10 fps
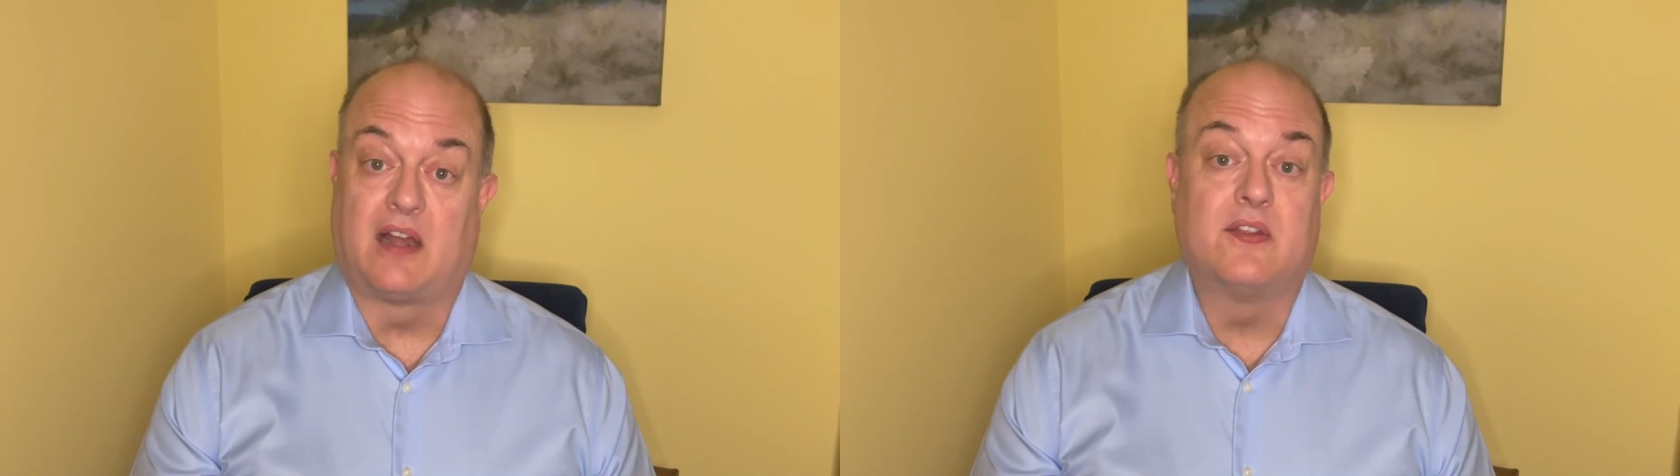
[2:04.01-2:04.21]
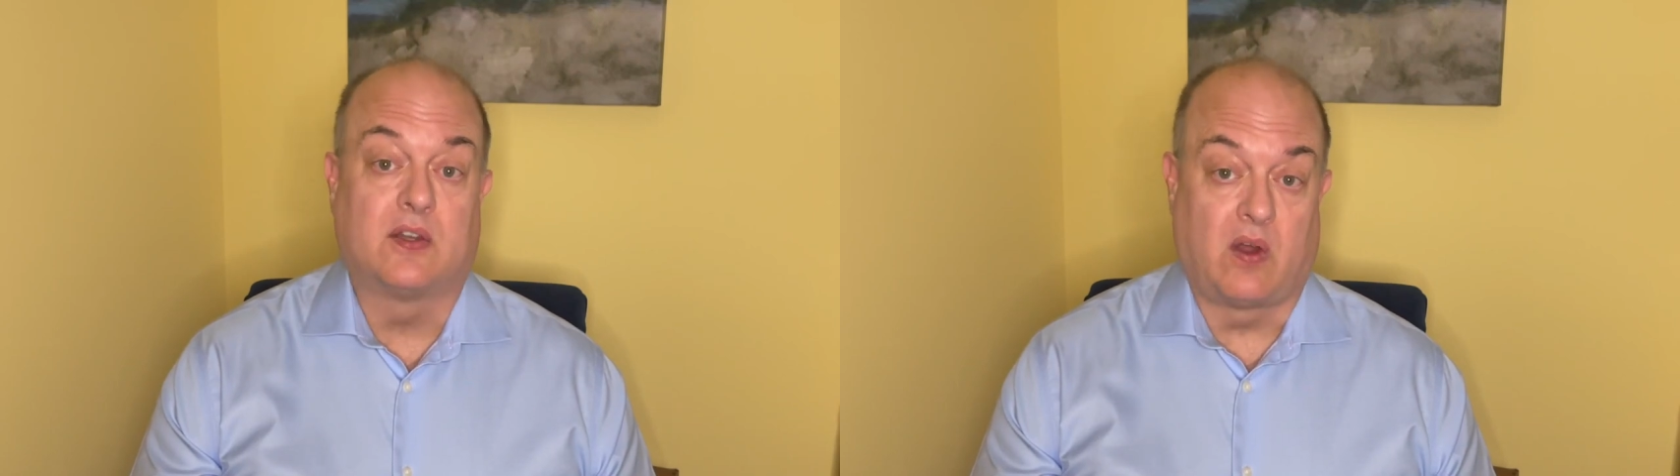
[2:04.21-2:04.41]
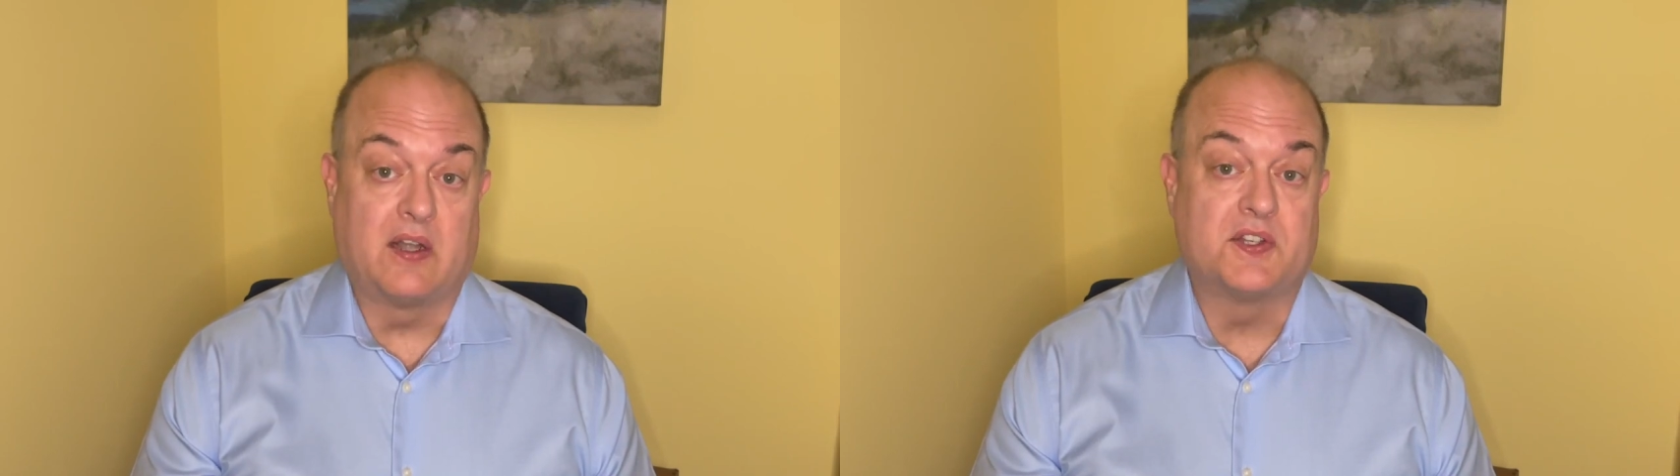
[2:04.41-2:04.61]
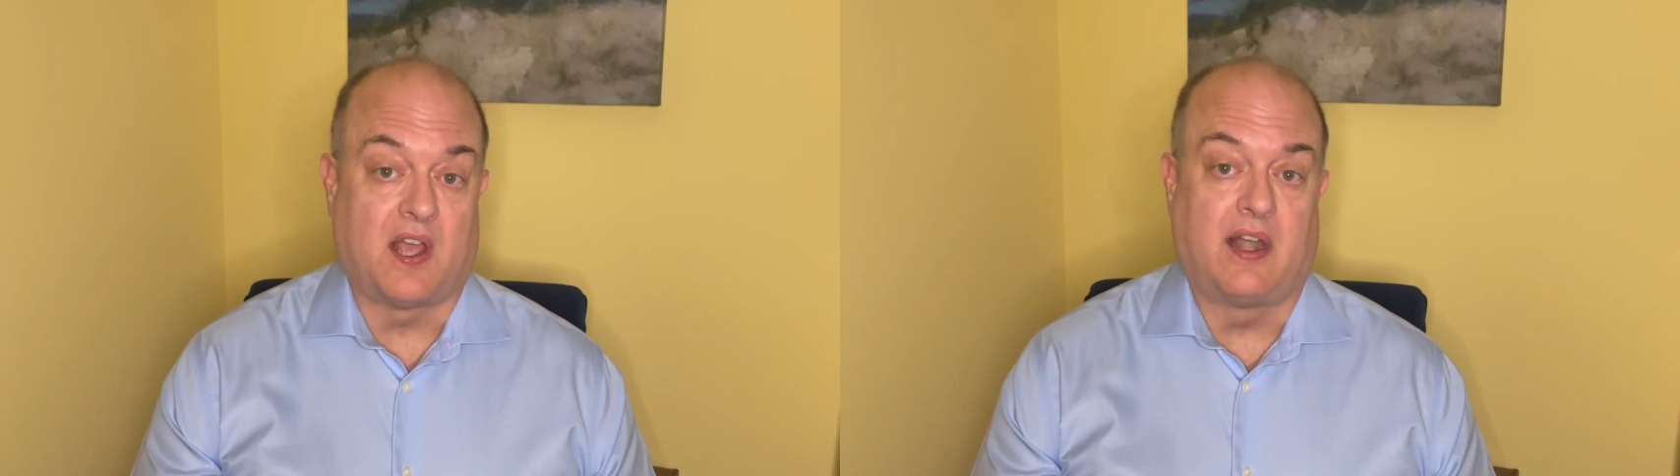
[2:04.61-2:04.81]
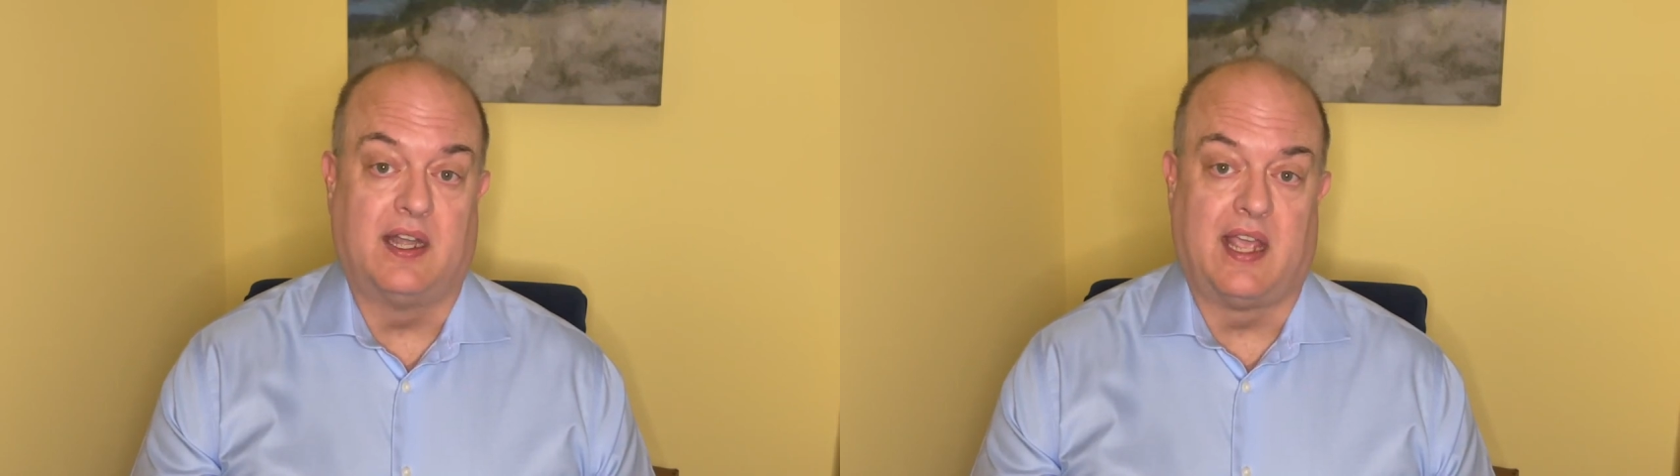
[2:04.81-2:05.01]
in the greater
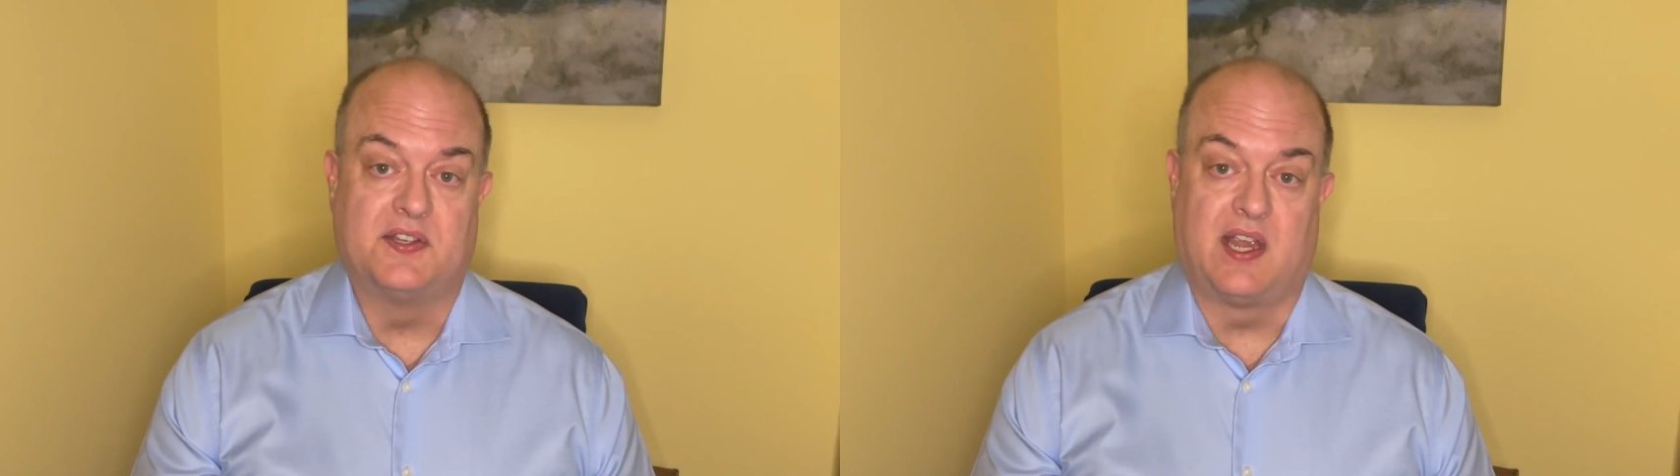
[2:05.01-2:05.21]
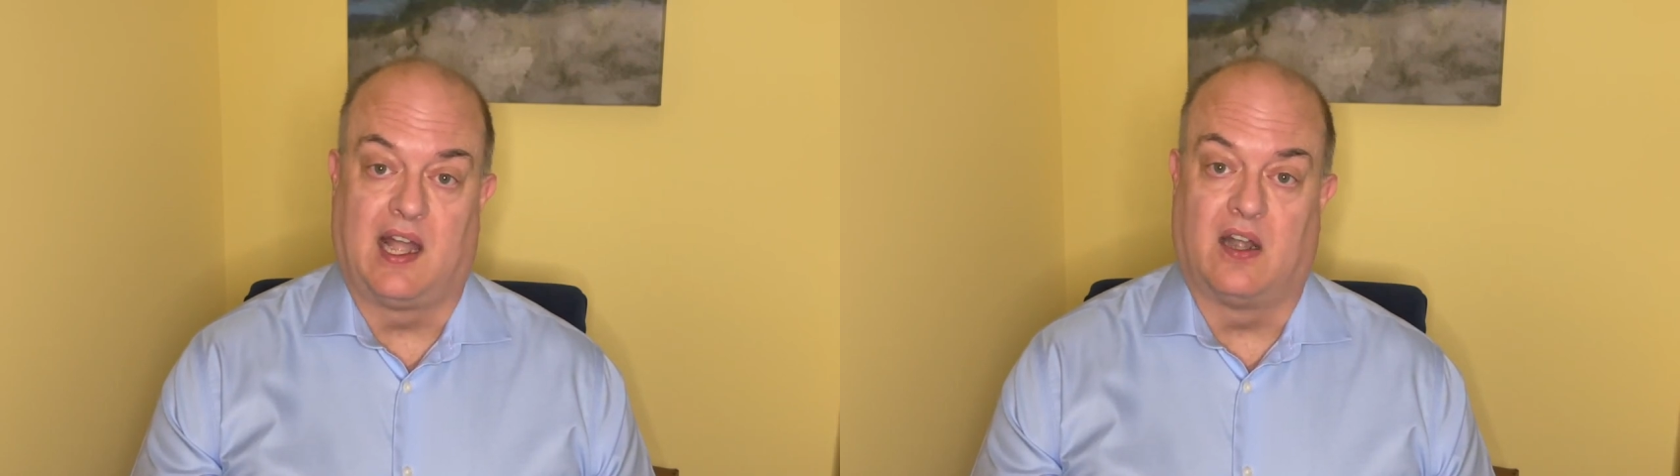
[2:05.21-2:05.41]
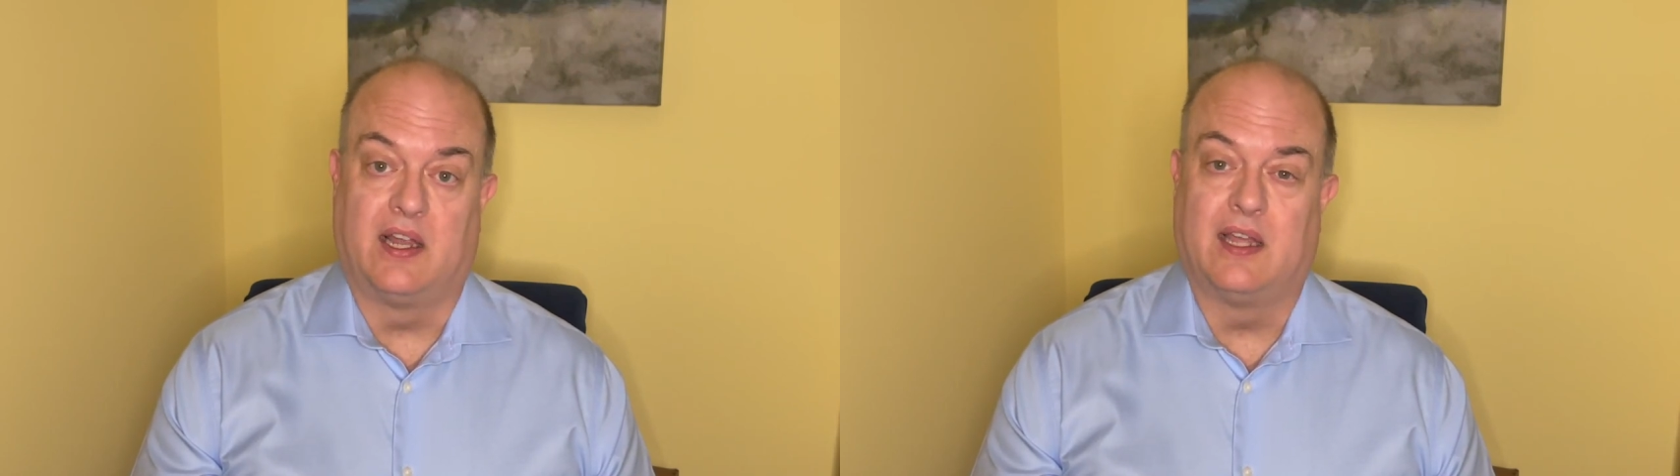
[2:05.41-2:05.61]
Soddy Daisy area,